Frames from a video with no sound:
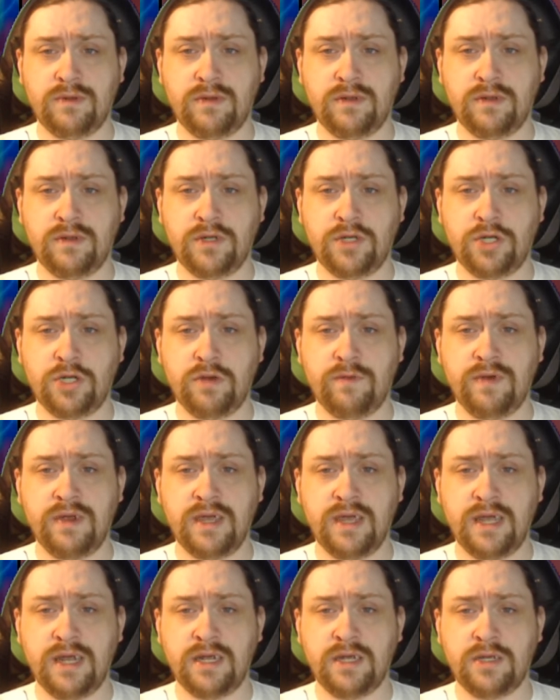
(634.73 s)
shoving
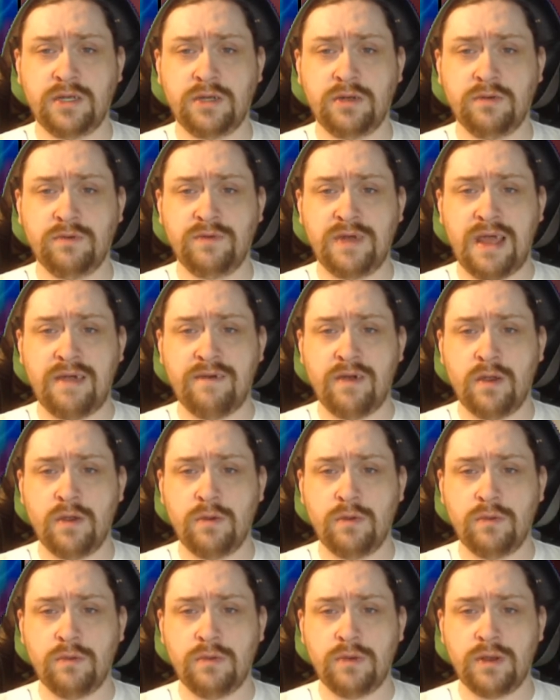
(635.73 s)
it into their
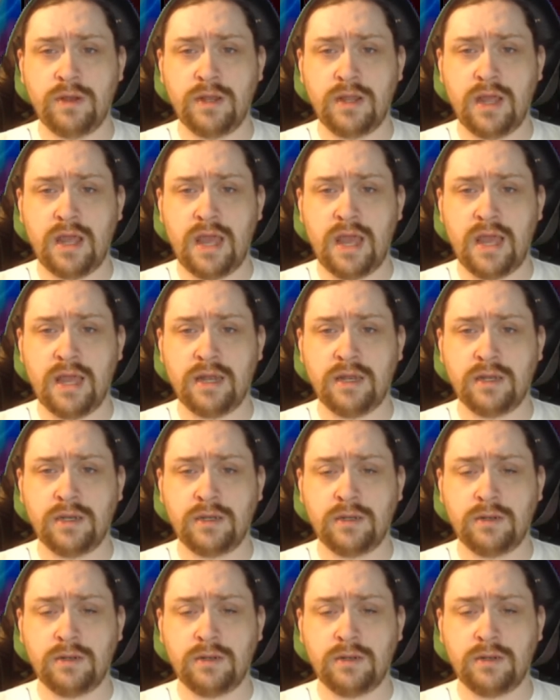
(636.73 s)
own, and